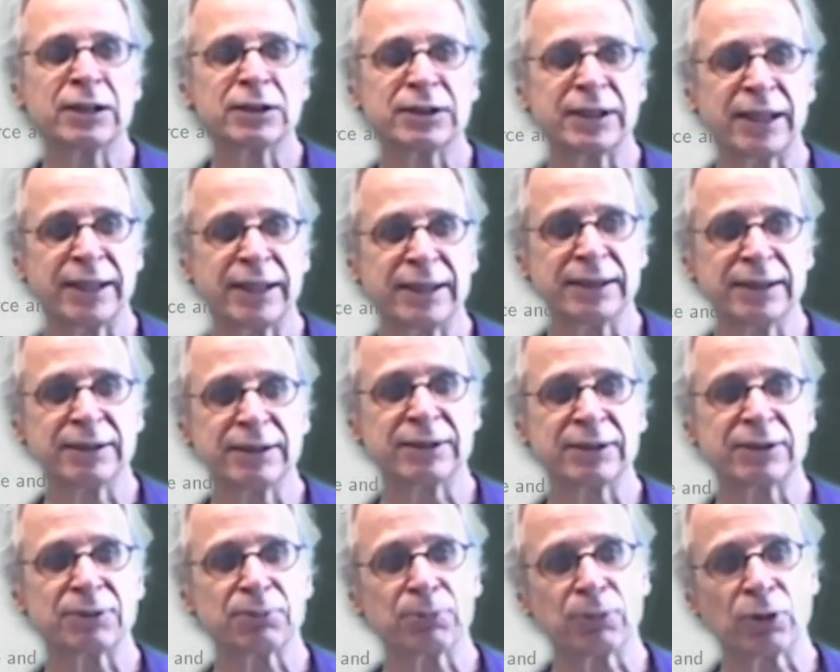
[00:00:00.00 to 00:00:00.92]
That
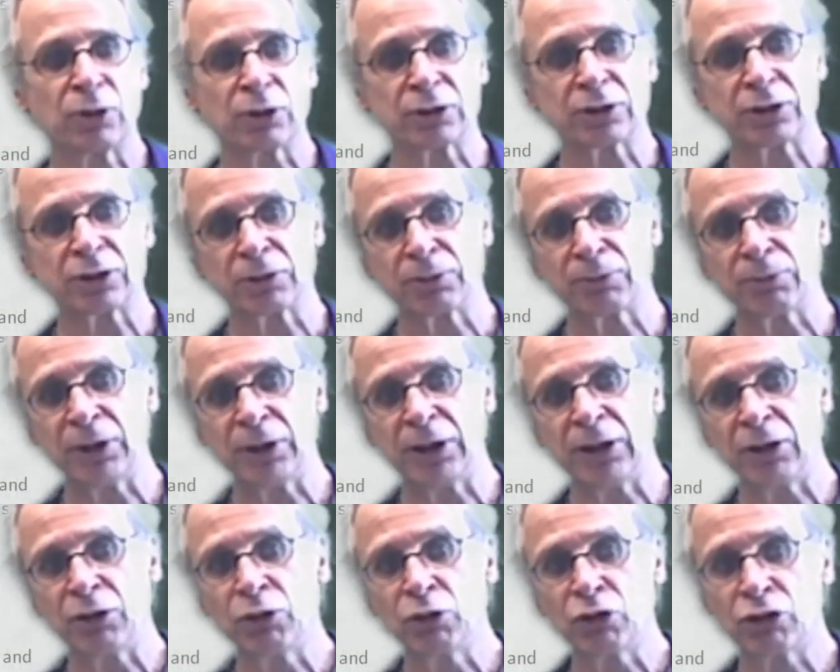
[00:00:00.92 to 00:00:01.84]
is what we
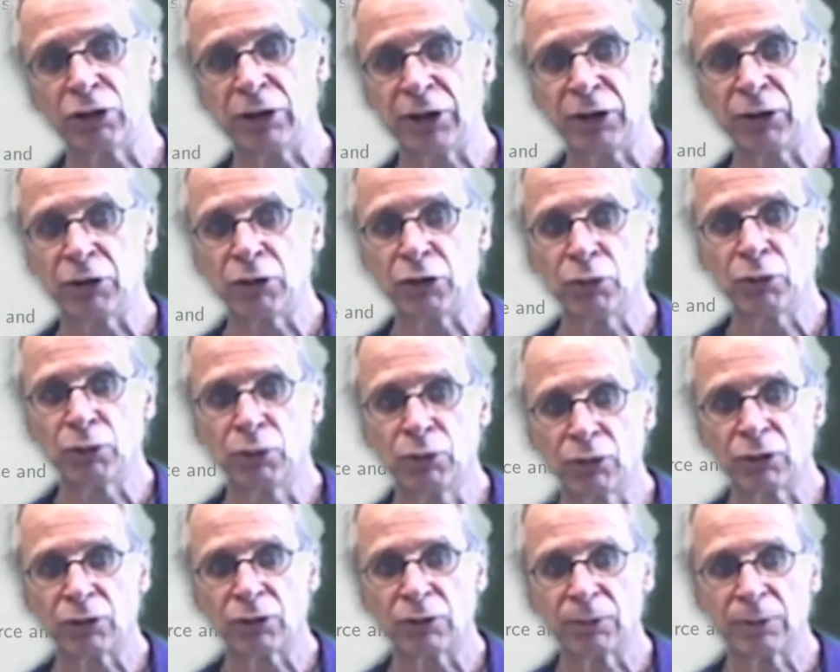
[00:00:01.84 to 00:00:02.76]
usually
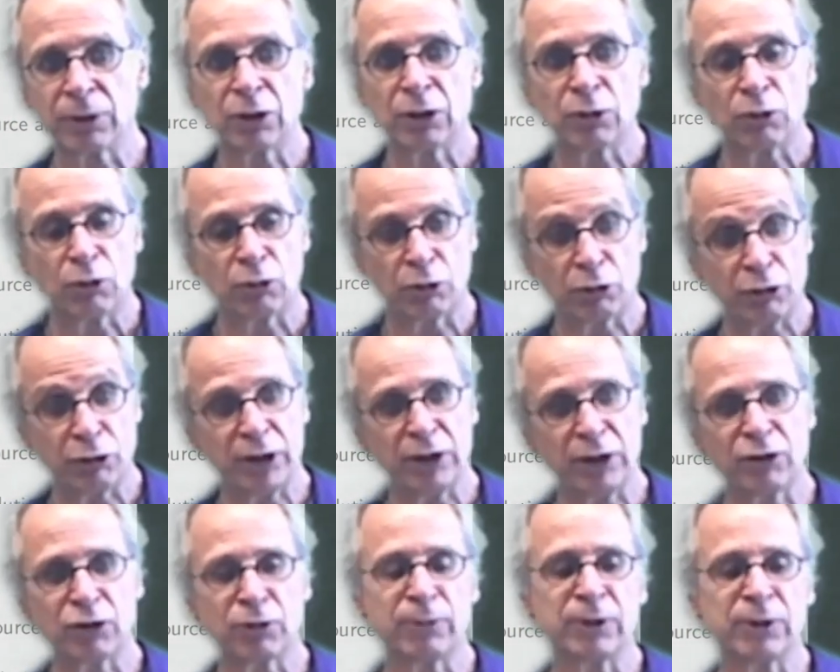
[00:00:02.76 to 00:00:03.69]
use or
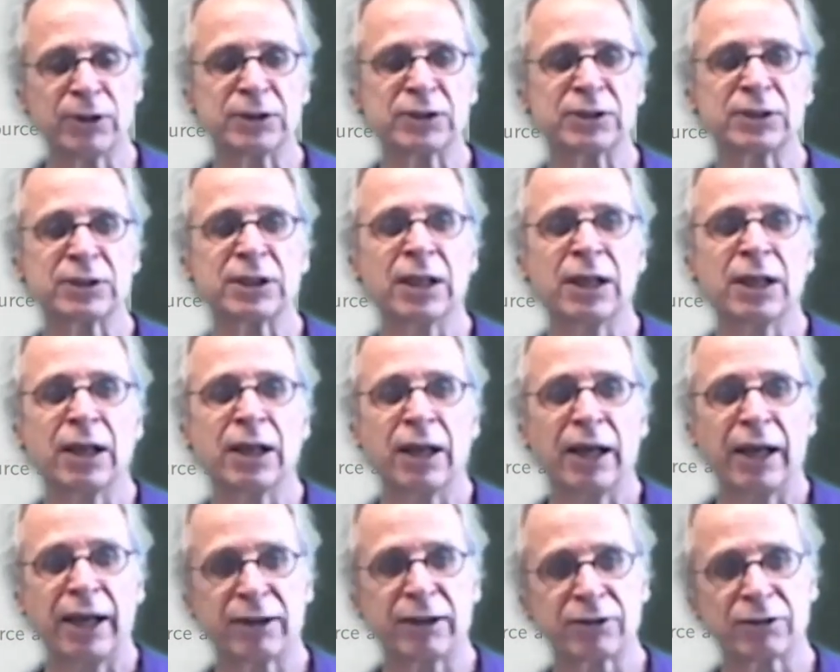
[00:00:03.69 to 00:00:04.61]
reach with
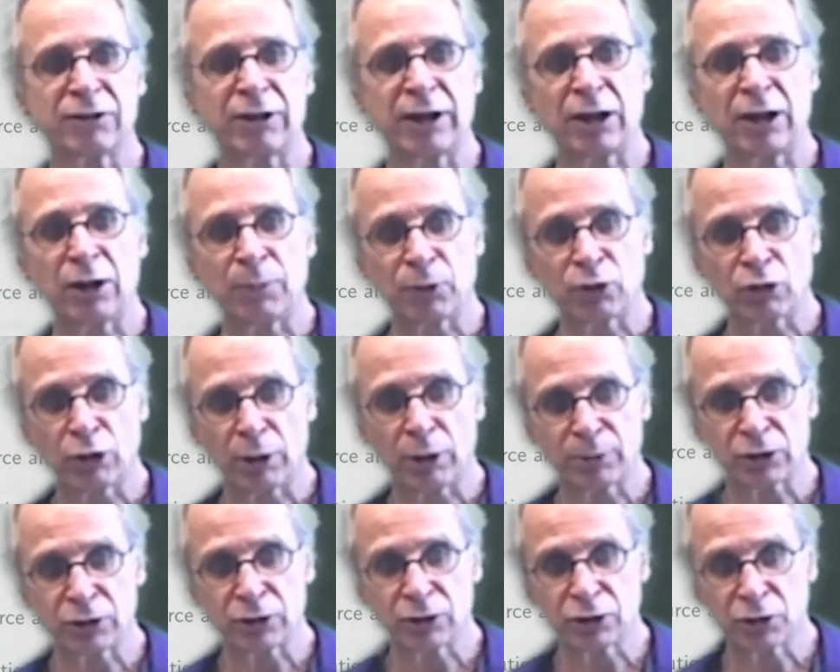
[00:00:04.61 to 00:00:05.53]
X-ray
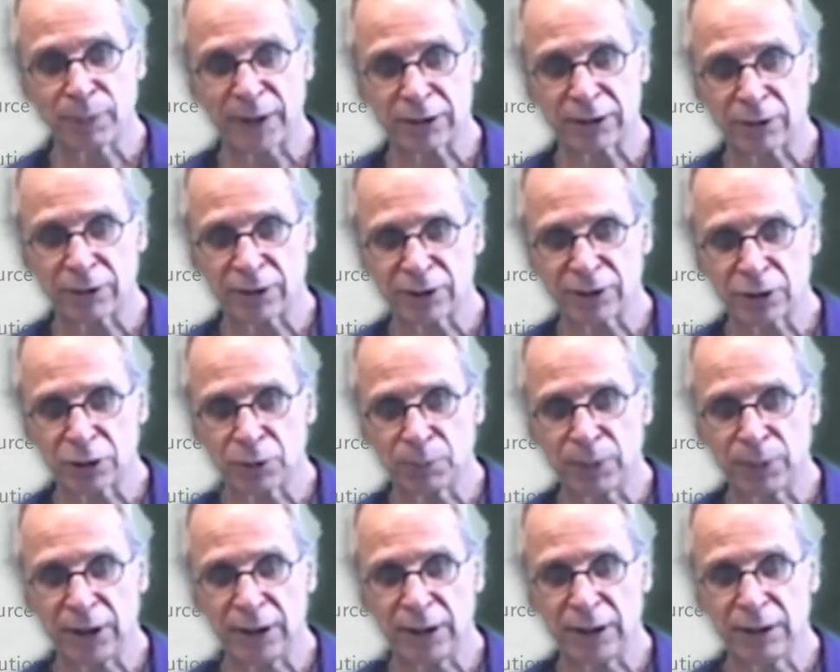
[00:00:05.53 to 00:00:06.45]
absorption
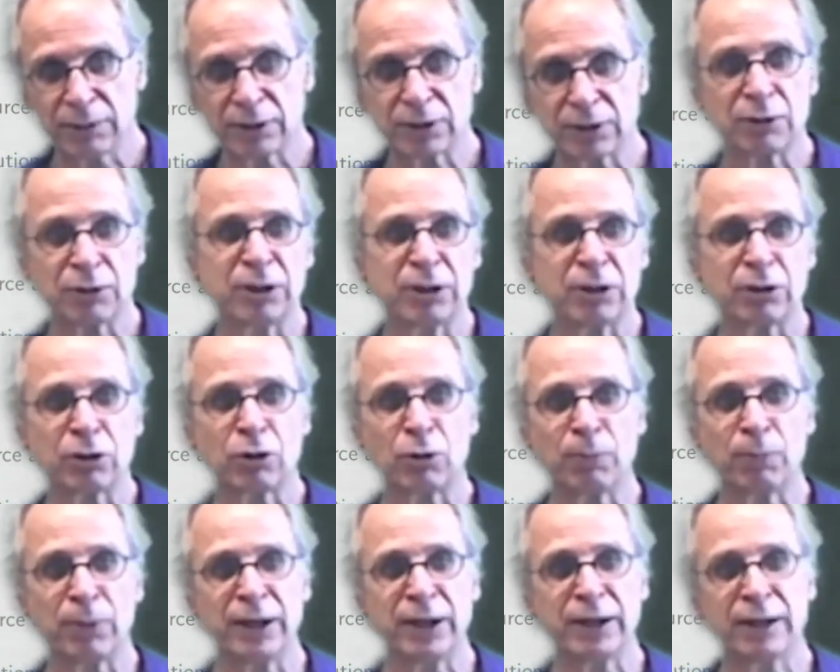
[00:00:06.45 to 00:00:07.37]
spectroscopy. So we are
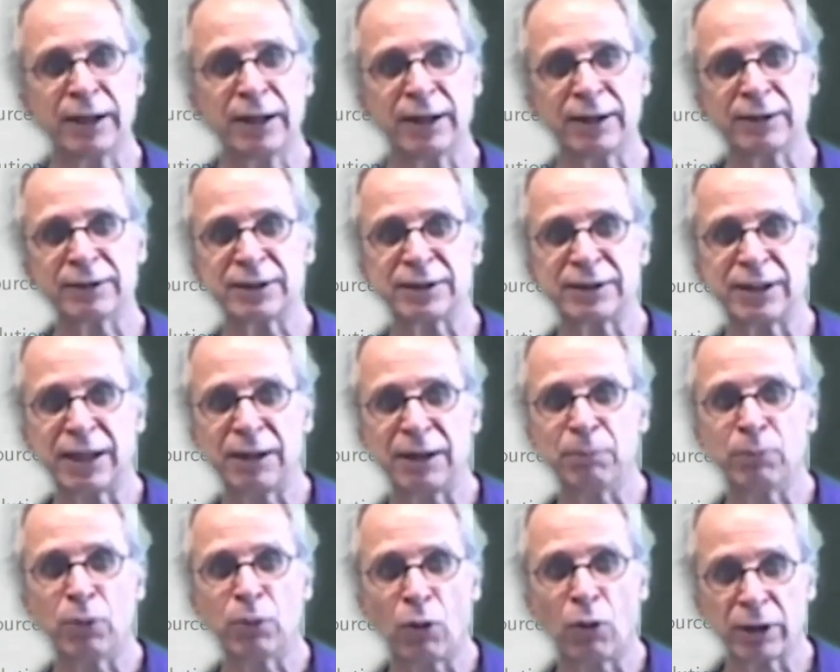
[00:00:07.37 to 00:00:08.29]
completely in the same
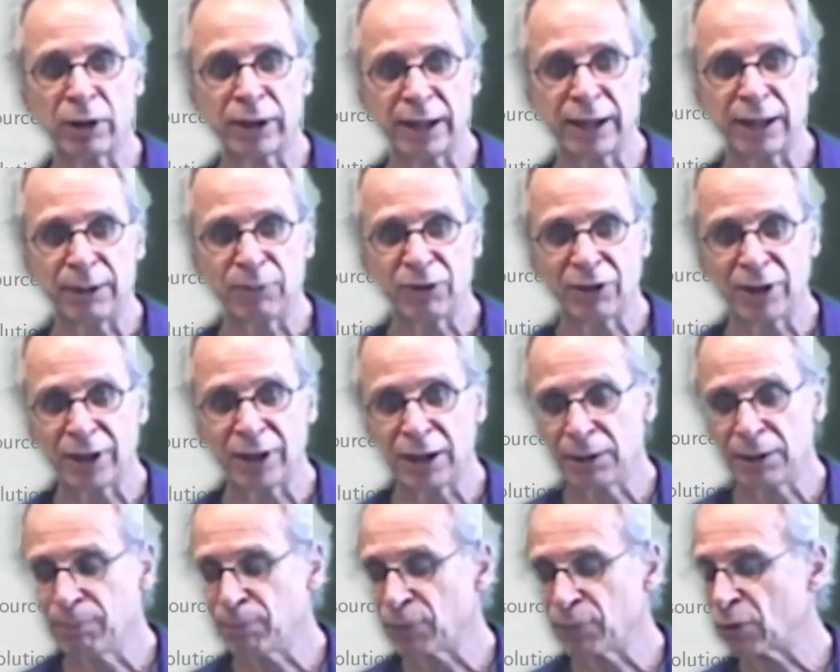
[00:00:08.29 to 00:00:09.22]
ball games
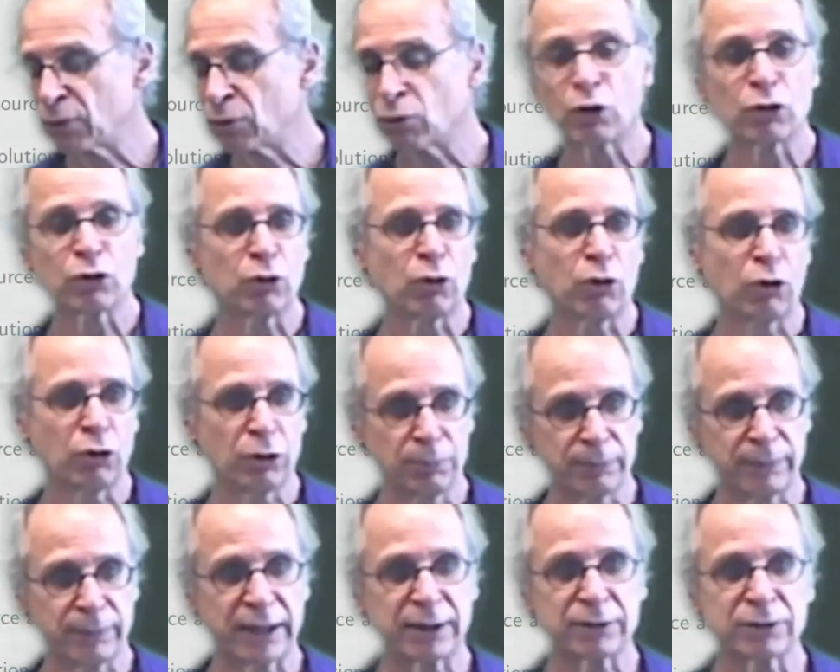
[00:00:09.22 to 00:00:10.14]
there. Not all
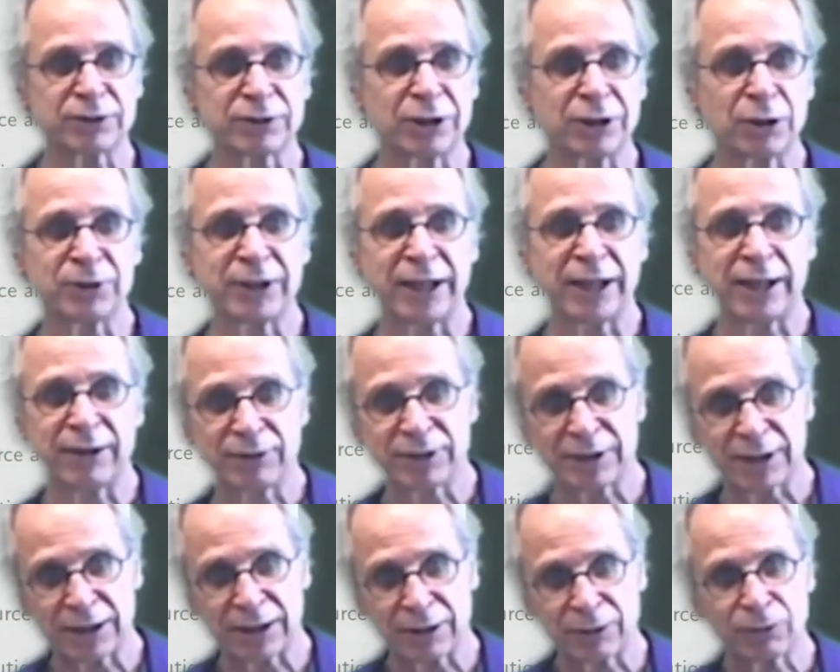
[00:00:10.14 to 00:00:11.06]
microscopes have
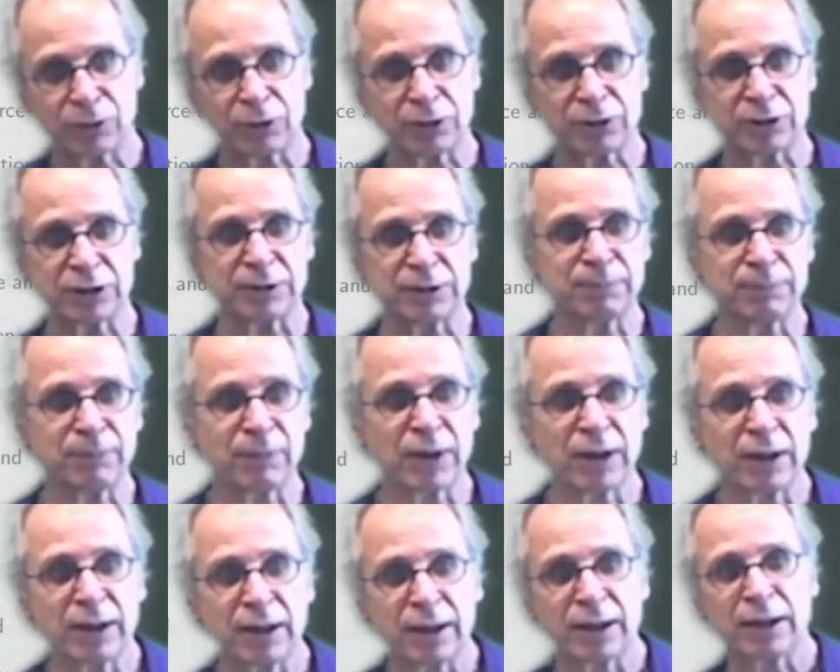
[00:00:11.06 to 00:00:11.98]
that for the
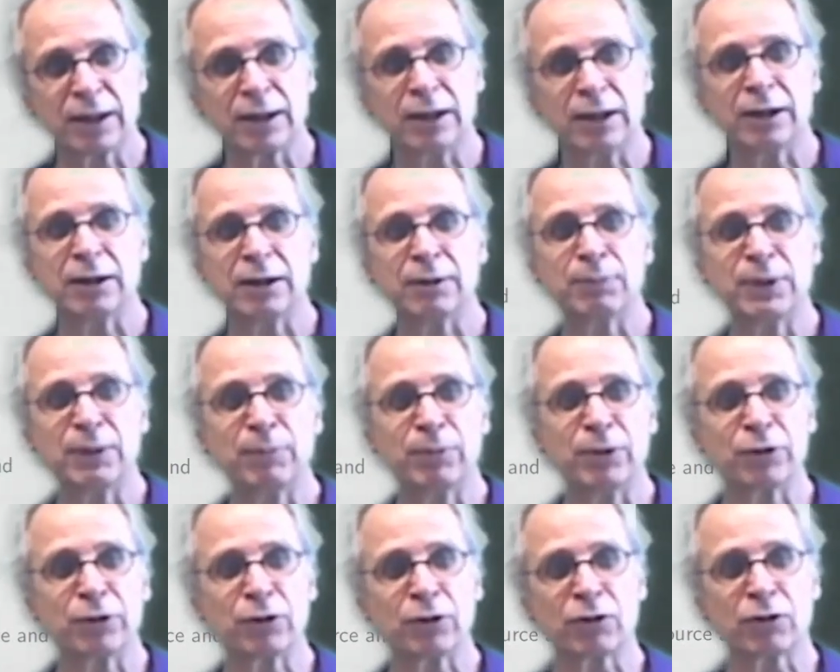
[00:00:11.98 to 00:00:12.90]

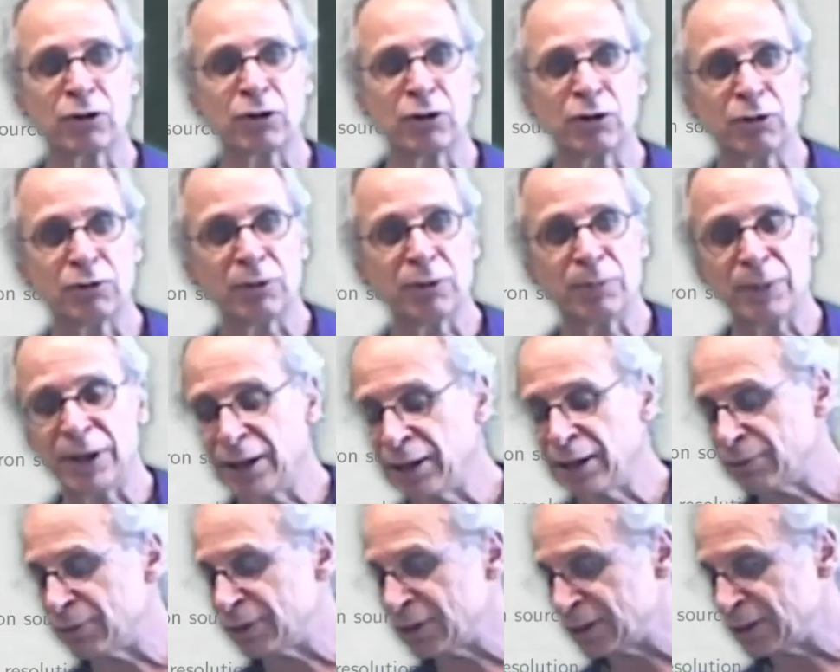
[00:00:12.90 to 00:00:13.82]
people not so familiar
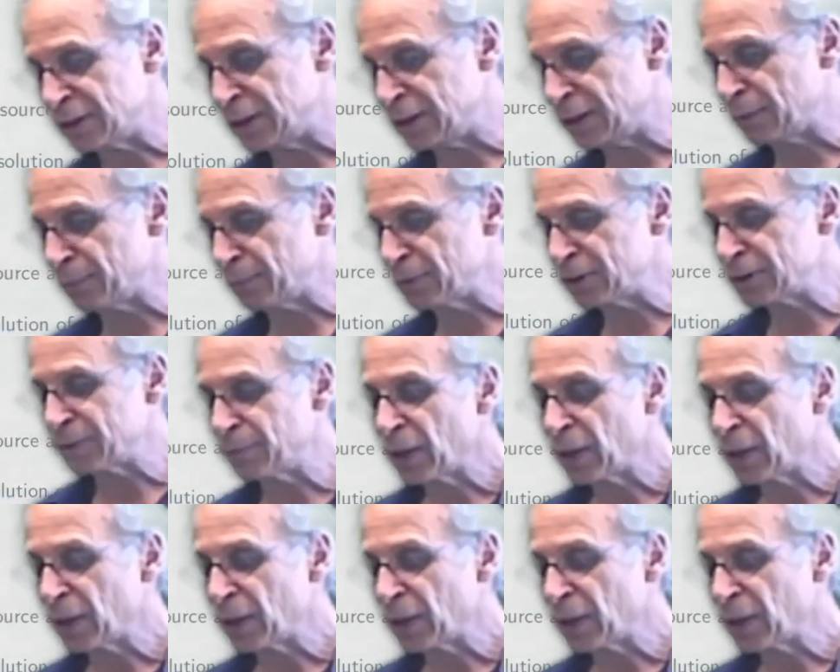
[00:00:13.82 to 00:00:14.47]
with TMs.